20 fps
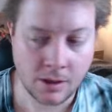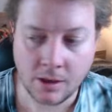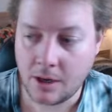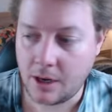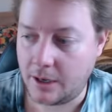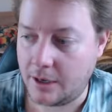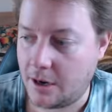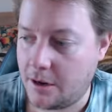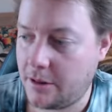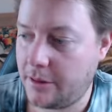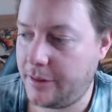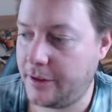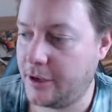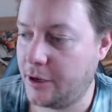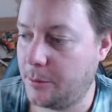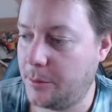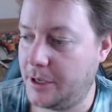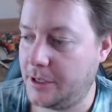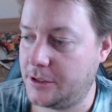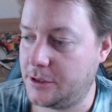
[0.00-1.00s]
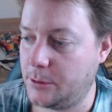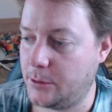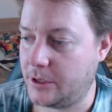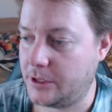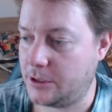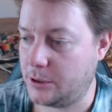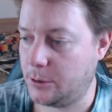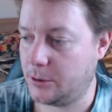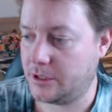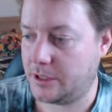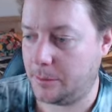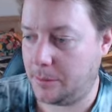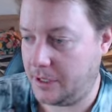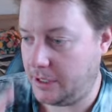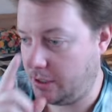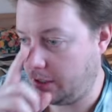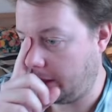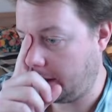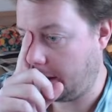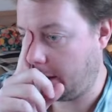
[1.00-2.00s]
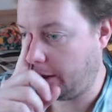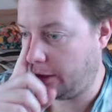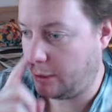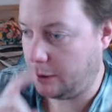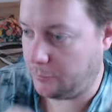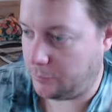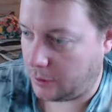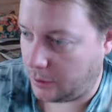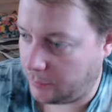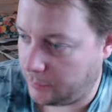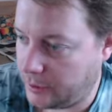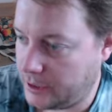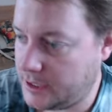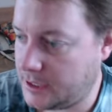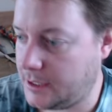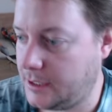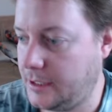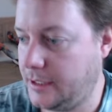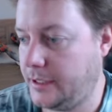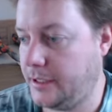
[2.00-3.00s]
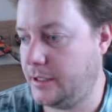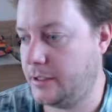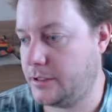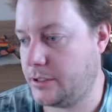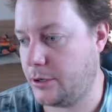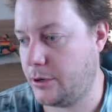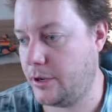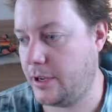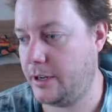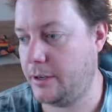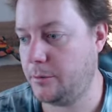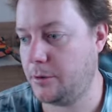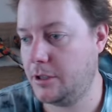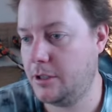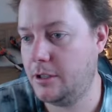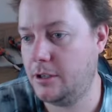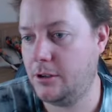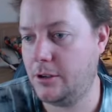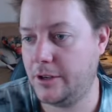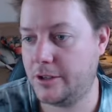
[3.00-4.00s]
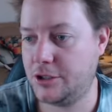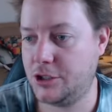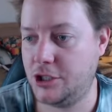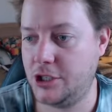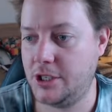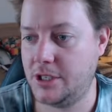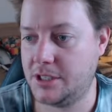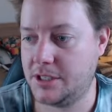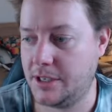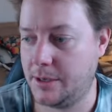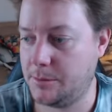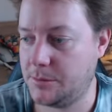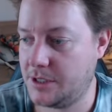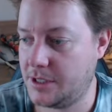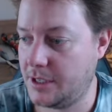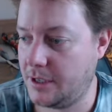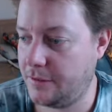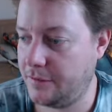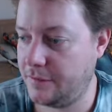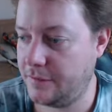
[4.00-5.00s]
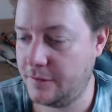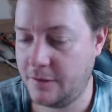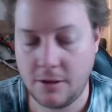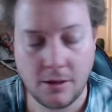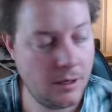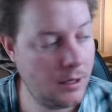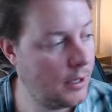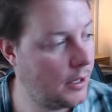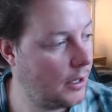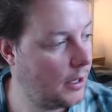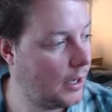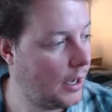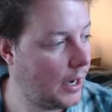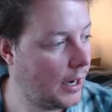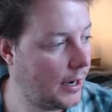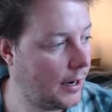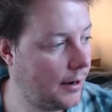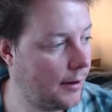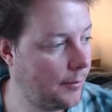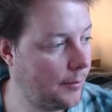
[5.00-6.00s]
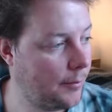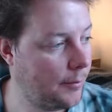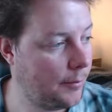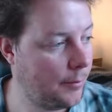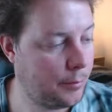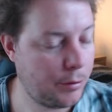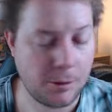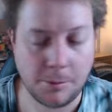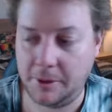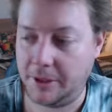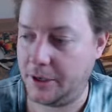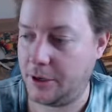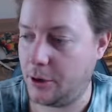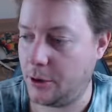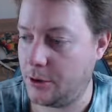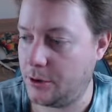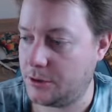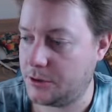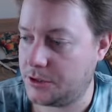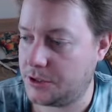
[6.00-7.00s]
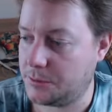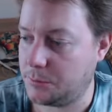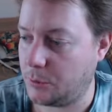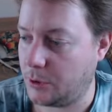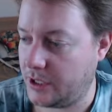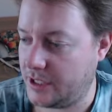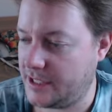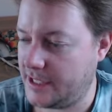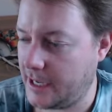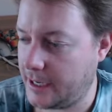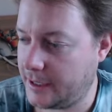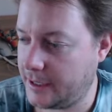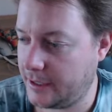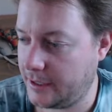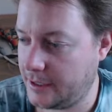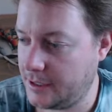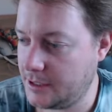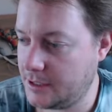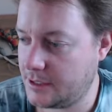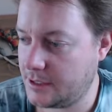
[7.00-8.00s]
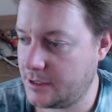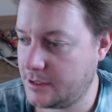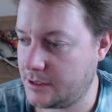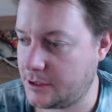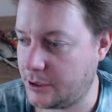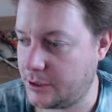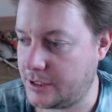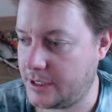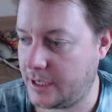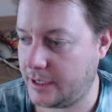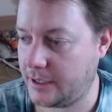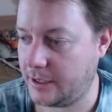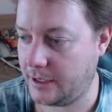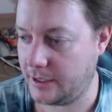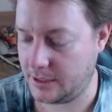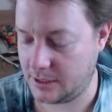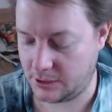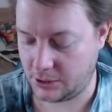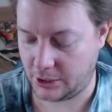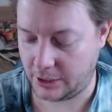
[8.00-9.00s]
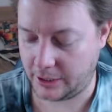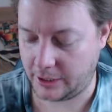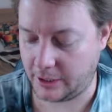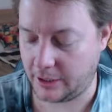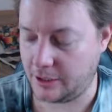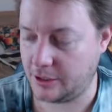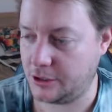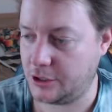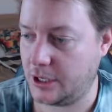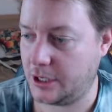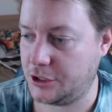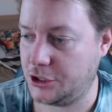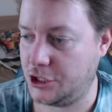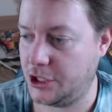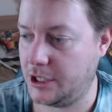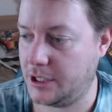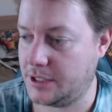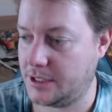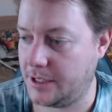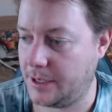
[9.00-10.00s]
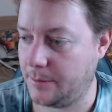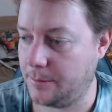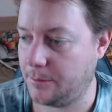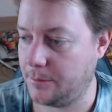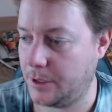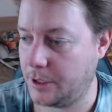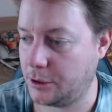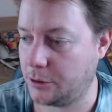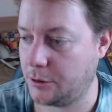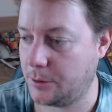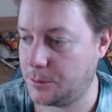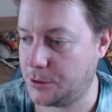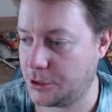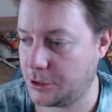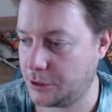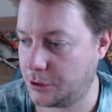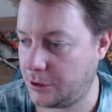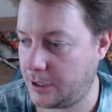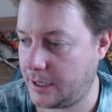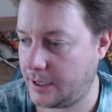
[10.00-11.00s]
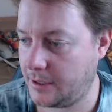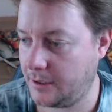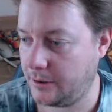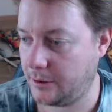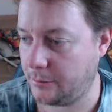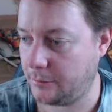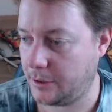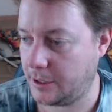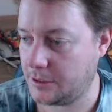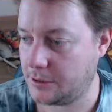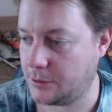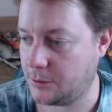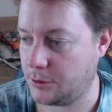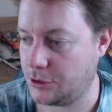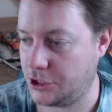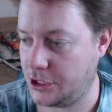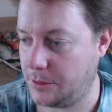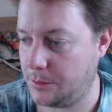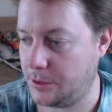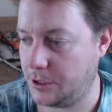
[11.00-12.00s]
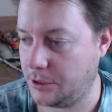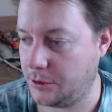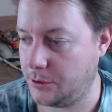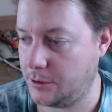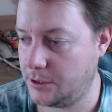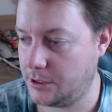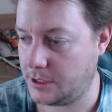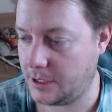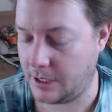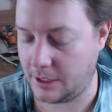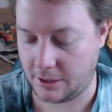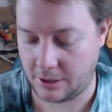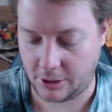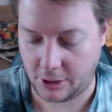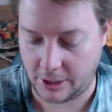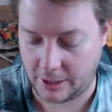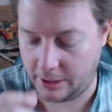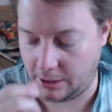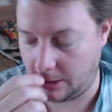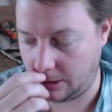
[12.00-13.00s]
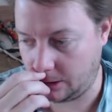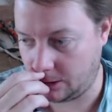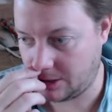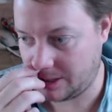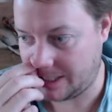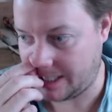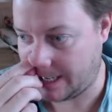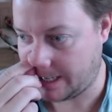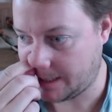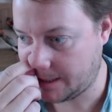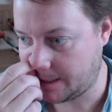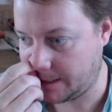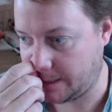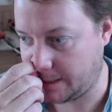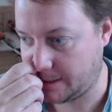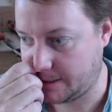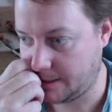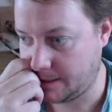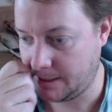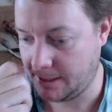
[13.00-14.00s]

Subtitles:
Another thing I've been doing too is I recently, so anyone that likes GSM stuff probably knows what Deca is. So Deca is like a GSM encryption cracker that runs on GPUs, and I lost access.